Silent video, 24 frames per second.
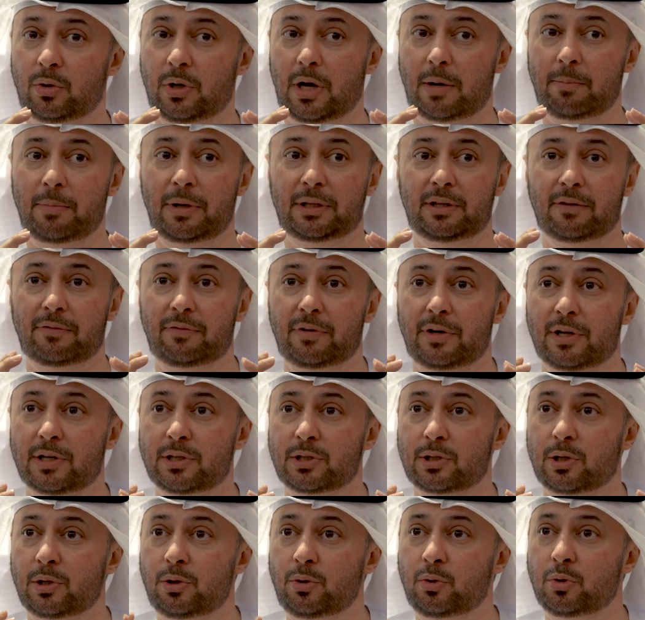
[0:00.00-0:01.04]
a
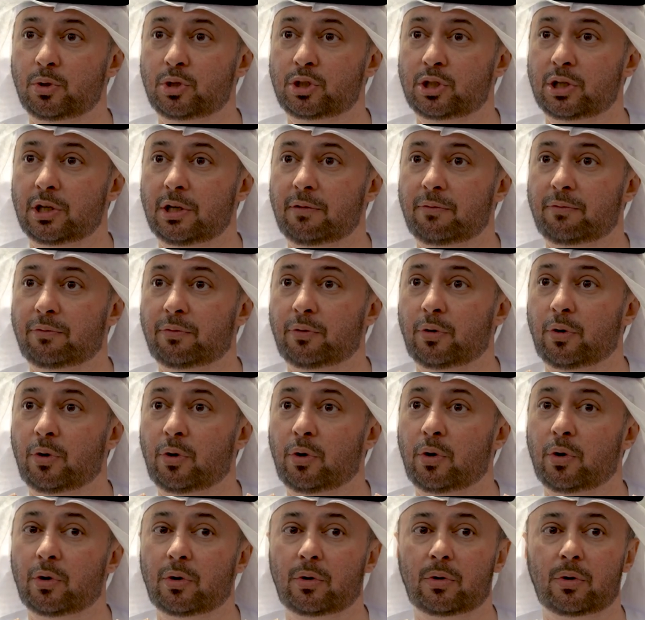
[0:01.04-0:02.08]
metaverse solution
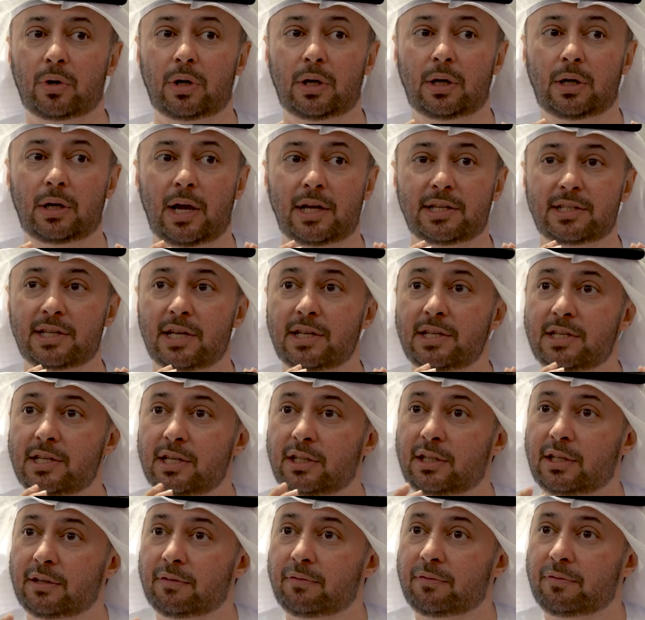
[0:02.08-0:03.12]
for a
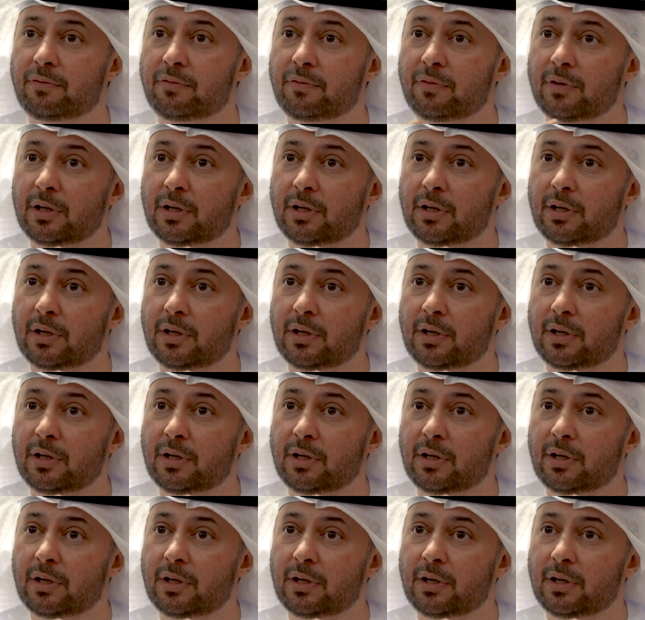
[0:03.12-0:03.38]
sensitive